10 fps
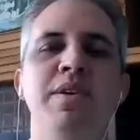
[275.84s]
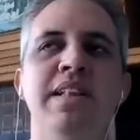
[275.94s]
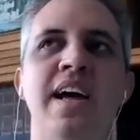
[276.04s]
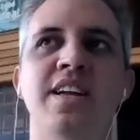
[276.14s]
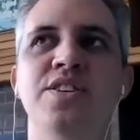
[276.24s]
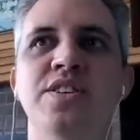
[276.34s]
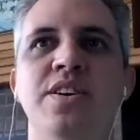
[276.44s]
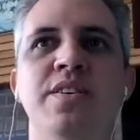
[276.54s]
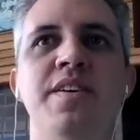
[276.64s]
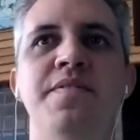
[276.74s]
would like to
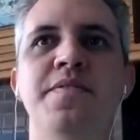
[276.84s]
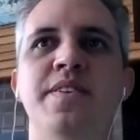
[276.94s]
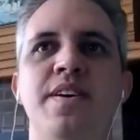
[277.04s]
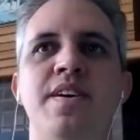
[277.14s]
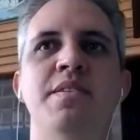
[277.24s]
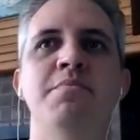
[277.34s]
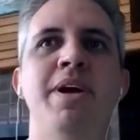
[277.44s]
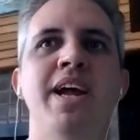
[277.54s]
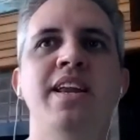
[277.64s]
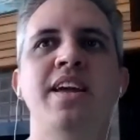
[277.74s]
know if there are
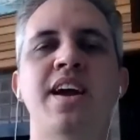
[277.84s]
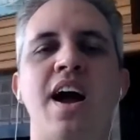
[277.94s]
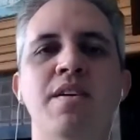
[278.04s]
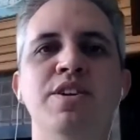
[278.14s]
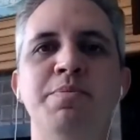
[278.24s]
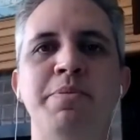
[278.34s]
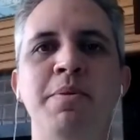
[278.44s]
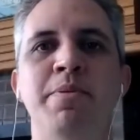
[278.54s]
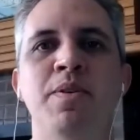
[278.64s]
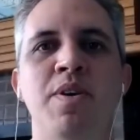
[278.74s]
many Irish
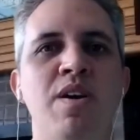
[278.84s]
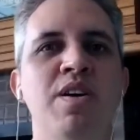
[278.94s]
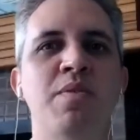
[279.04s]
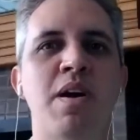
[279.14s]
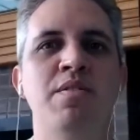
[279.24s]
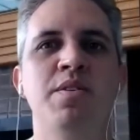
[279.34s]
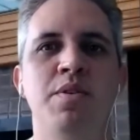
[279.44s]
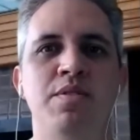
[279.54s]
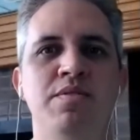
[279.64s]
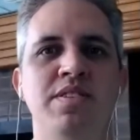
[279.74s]
people all around the
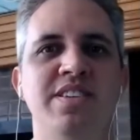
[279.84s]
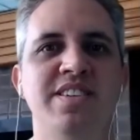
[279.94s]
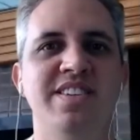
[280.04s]
world.